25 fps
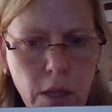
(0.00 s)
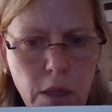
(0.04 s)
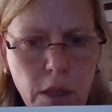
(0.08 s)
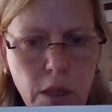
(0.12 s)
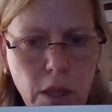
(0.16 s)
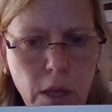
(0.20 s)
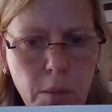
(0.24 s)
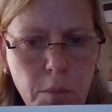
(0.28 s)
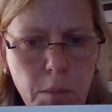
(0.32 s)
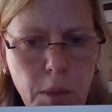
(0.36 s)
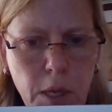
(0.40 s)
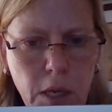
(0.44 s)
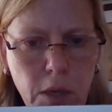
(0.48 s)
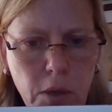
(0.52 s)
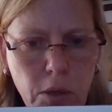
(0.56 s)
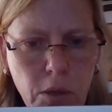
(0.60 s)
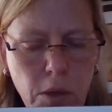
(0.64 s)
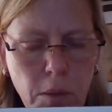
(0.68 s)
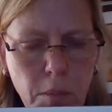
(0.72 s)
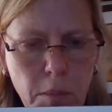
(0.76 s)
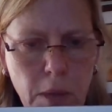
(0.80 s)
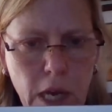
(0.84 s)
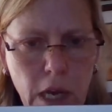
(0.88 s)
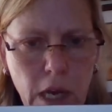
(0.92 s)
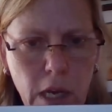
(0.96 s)
The bigger the
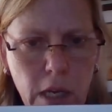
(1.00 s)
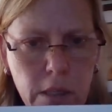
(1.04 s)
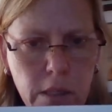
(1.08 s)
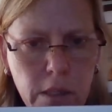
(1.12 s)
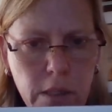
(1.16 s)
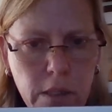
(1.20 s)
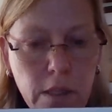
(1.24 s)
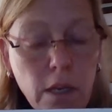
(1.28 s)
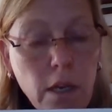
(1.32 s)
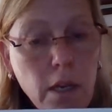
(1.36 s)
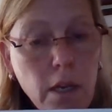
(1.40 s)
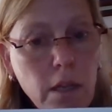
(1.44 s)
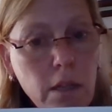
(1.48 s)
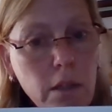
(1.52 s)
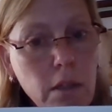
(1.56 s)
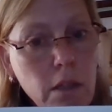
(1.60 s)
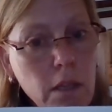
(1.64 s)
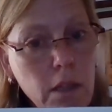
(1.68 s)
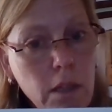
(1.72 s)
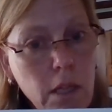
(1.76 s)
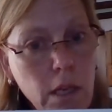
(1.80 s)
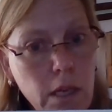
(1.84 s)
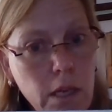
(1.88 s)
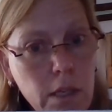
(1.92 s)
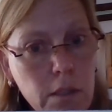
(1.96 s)
mass, the
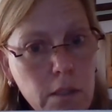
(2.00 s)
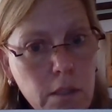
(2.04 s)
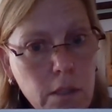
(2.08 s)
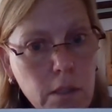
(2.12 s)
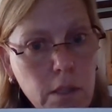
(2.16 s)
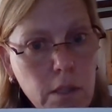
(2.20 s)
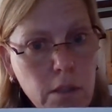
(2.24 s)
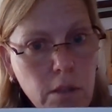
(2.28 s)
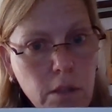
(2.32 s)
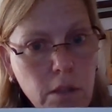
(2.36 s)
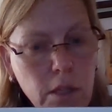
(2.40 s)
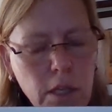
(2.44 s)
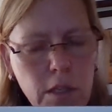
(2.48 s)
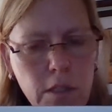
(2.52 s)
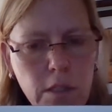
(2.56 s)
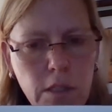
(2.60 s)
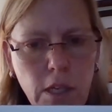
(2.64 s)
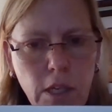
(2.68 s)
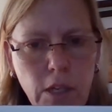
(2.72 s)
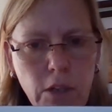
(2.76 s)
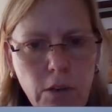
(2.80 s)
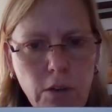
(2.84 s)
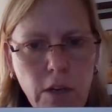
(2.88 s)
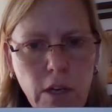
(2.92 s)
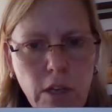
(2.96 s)
less the
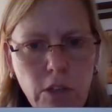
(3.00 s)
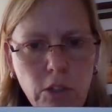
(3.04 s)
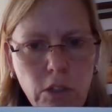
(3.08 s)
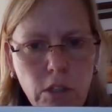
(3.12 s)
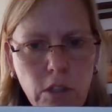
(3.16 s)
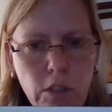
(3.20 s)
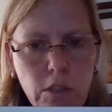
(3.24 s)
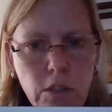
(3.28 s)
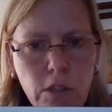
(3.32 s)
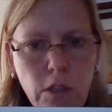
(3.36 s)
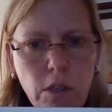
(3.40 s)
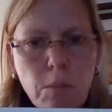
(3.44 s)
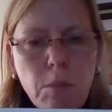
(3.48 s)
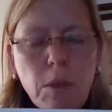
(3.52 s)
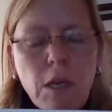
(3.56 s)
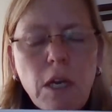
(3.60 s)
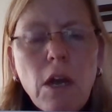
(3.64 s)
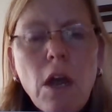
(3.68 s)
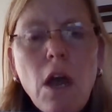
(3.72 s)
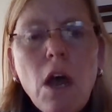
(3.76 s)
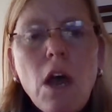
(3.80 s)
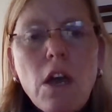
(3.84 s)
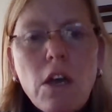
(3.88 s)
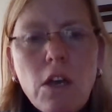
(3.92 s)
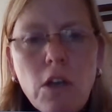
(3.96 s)
acceleration is going to
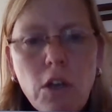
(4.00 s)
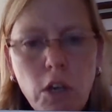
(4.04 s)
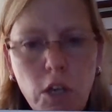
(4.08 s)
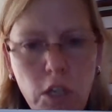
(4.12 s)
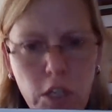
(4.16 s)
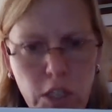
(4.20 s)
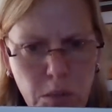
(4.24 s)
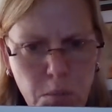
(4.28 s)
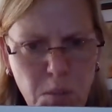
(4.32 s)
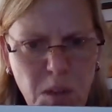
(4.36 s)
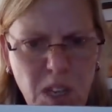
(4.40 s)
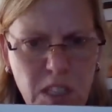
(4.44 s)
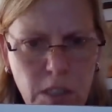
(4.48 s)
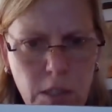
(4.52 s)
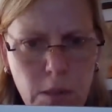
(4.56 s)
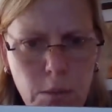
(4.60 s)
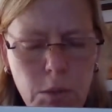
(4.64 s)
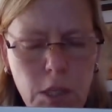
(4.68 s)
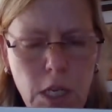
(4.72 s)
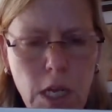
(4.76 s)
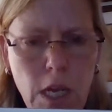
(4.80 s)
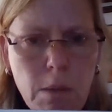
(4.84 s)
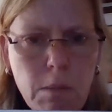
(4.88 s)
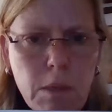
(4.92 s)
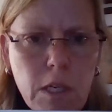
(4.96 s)
be. You're going to spend some
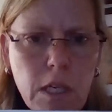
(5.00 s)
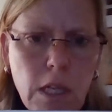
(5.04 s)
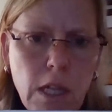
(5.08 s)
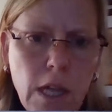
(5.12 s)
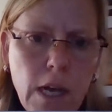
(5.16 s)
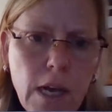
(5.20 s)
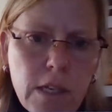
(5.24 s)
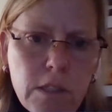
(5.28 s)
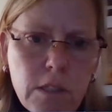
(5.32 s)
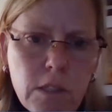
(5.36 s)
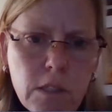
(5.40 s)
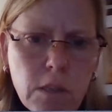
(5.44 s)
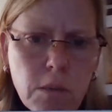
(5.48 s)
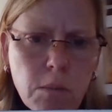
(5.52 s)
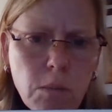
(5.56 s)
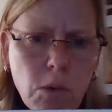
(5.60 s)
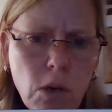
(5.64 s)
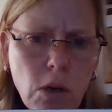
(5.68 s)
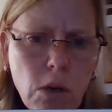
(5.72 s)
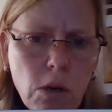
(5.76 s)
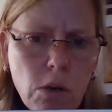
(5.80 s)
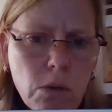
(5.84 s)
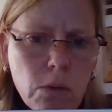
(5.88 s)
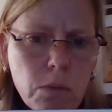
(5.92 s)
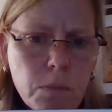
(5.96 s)
time in class
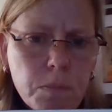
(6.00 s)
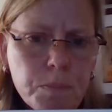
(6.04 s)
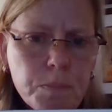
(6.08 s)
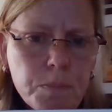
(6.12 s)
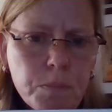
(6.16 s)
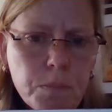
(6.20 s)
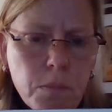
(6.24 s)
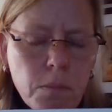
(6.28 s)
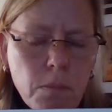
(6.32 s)
tomorrow.